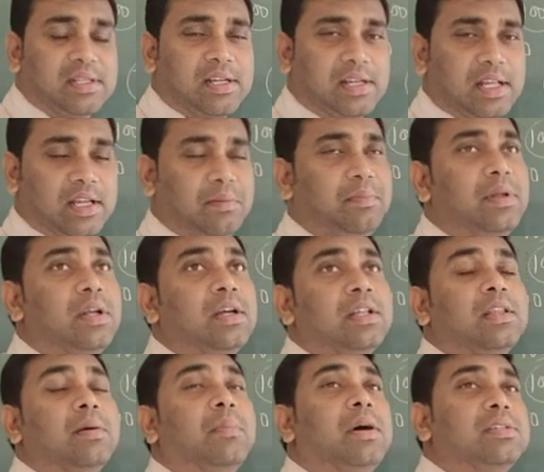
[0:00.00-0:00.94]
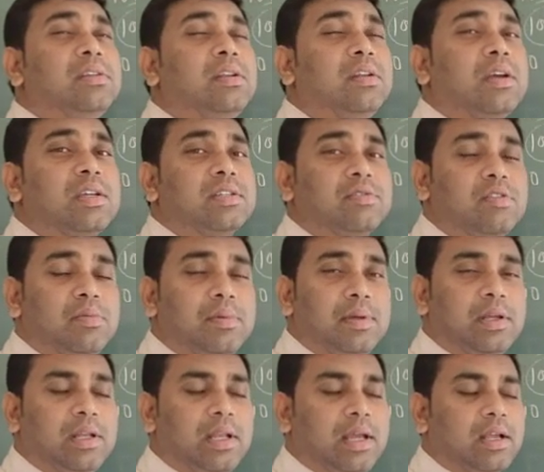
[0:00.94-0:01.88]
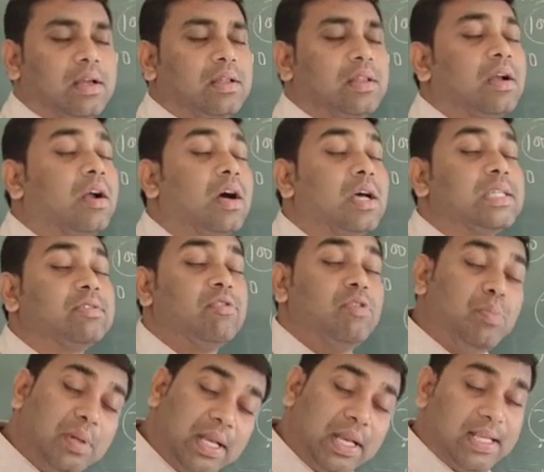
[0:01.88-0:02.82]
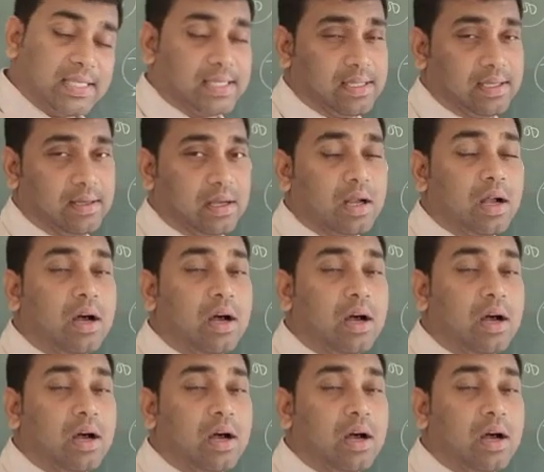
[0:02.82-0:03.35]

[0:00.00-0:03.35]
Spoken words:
that time the marginal cost will be like the cost will be less.